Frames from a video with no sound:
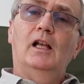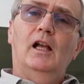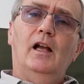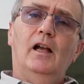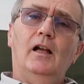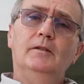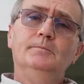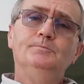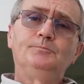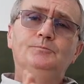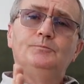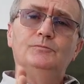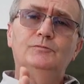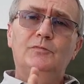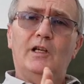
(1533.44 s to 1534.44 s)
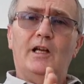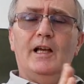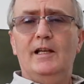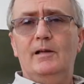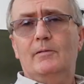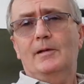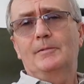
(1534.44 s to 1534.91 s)
But
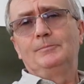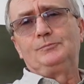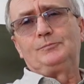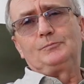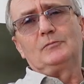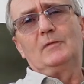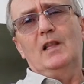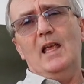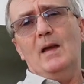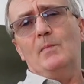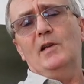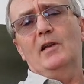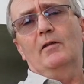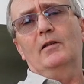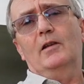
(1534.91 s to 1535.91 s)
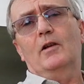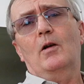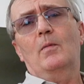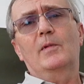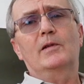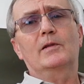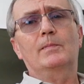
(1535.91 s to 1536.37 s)
anyway, let me know in the
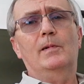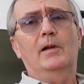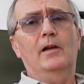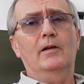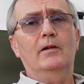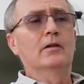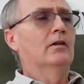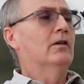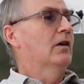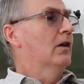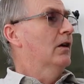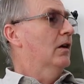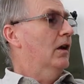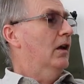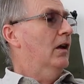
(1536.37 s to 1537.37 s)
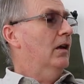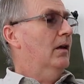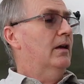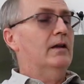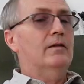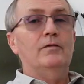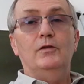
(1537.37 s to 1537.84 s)
comments below
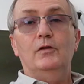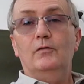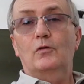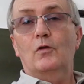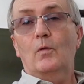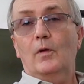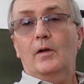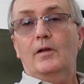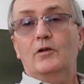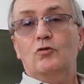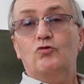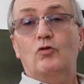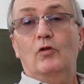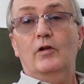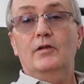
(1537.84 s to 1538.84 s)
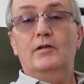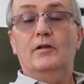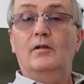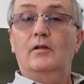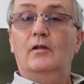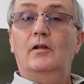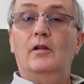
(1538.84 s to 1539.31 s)
if you've got one of these trolleys,
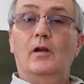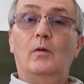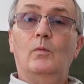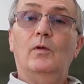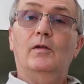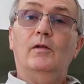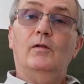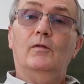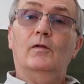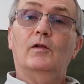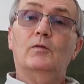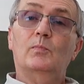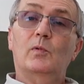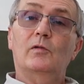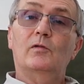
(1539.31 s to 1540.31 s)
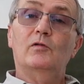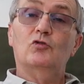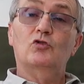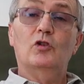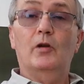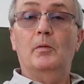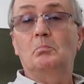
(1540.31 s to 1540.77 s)
and whether you've
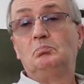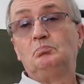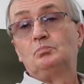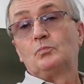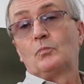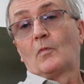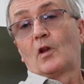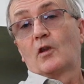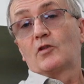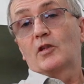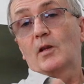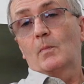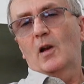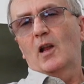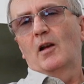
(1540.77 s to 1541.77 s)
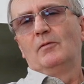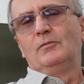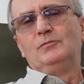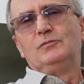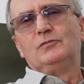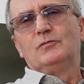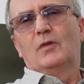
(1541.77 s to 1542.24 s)
experienced similar
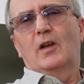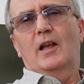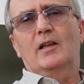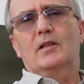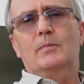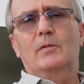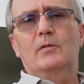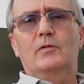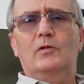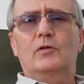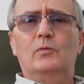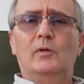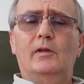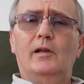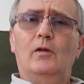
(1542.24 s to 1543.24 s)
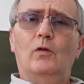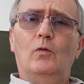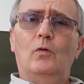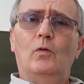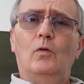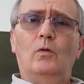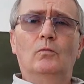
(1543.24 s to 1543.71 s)
experiences with it,
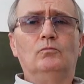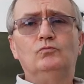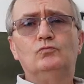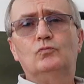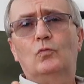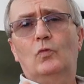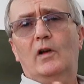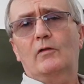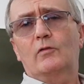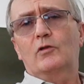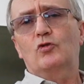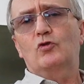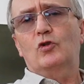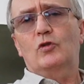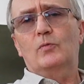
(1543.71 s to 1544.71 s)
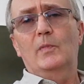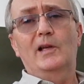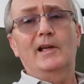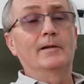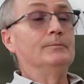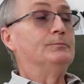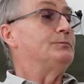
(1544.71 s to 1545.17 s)
or whether it's just
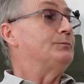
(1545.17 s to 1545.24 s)
me.